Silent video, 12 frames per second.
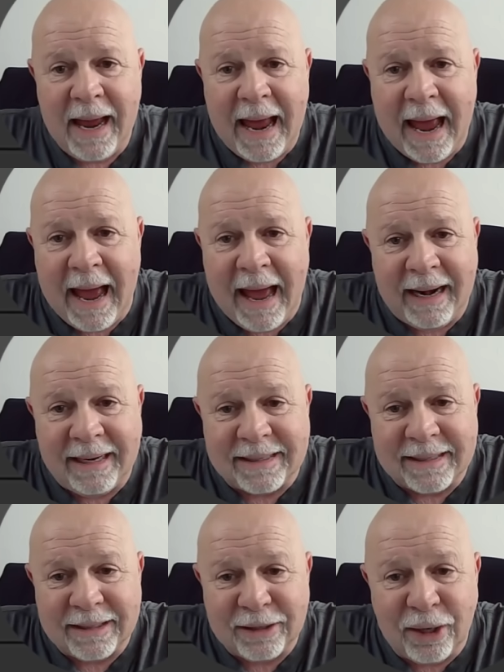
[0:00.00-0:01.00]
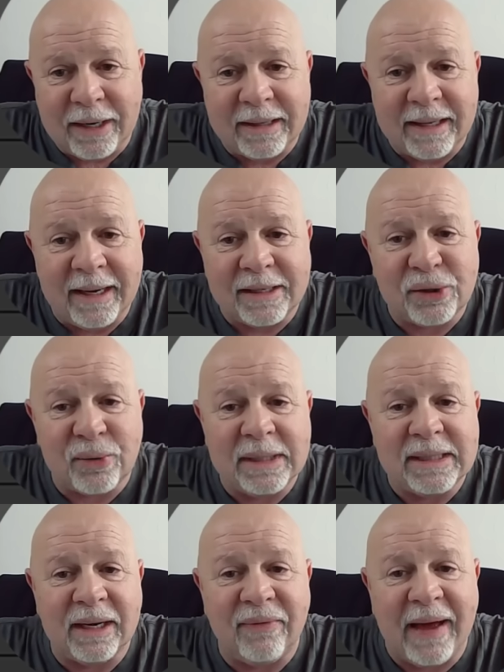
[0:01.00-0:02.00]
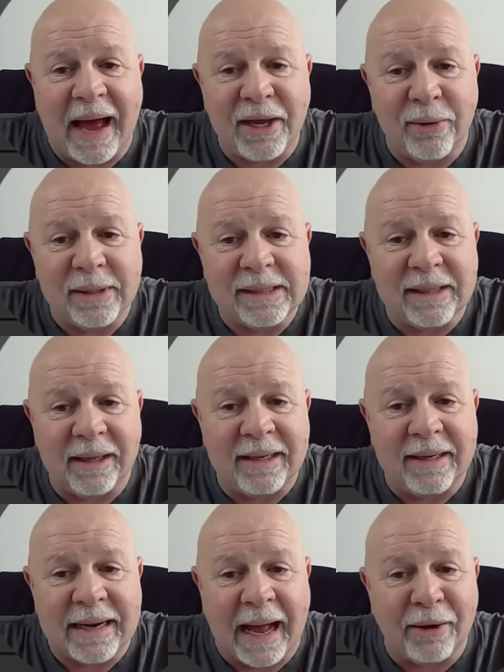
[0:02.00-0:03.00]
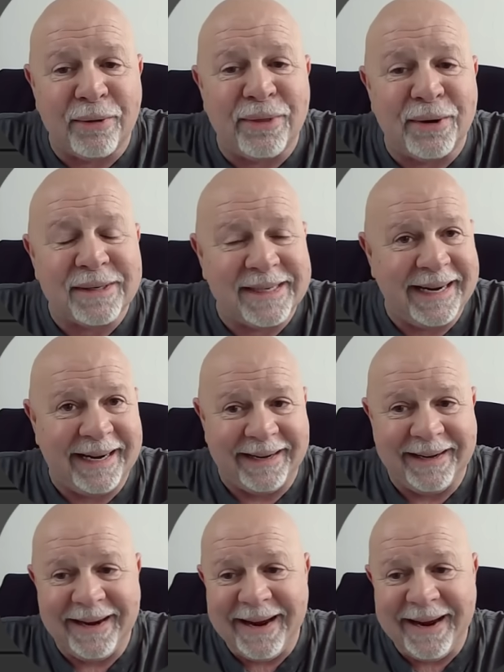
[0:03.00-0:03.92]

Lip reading: And look at the extrinsic value is still at $1.13.